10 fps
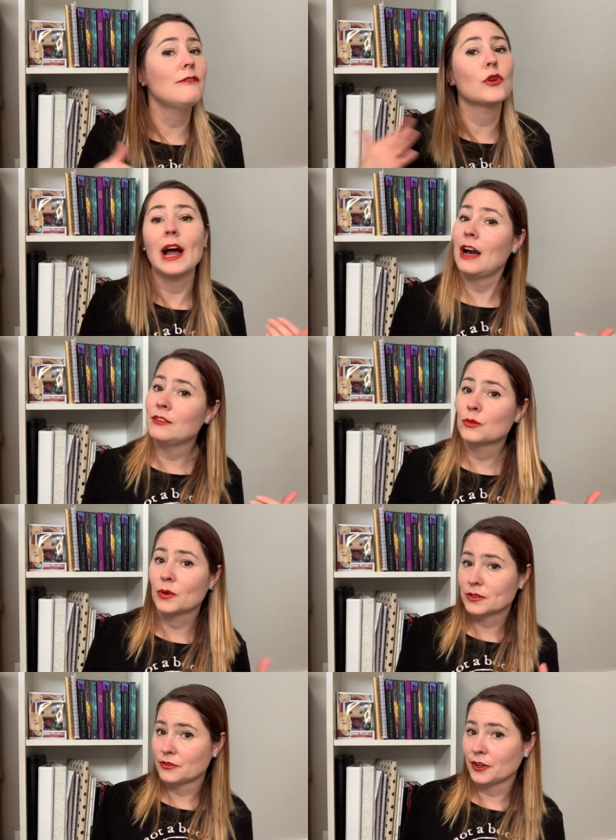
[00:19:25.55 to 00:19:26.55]
or haven't
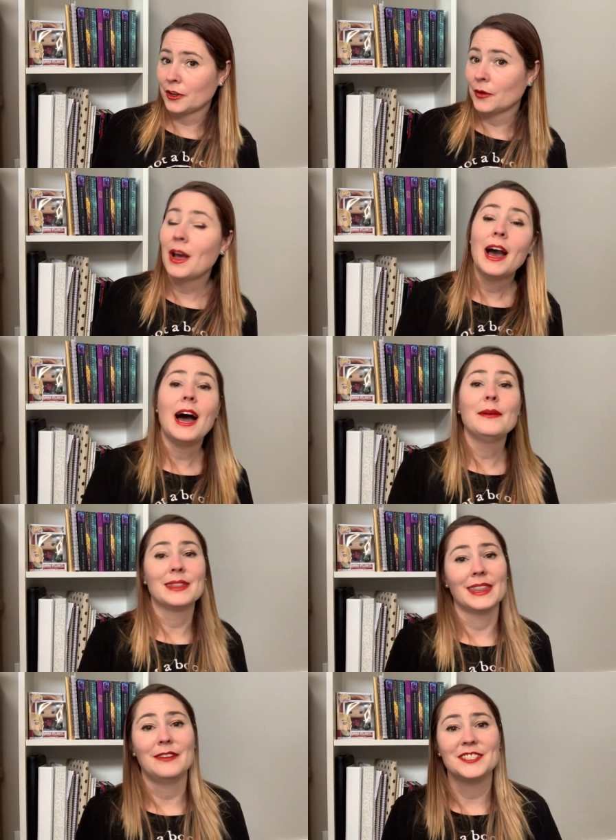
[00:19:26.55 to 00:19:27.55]
worked for you, I
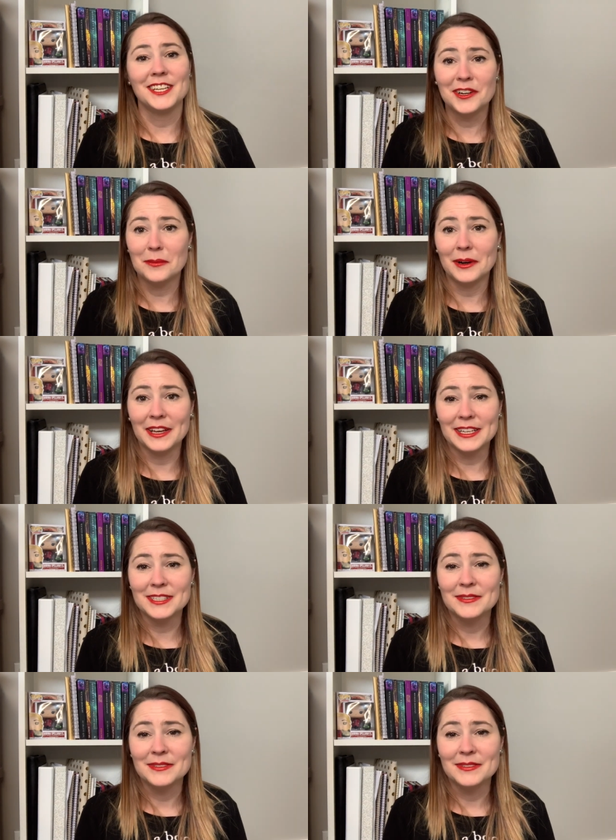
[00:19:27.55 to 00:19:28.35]
would love to hear about it.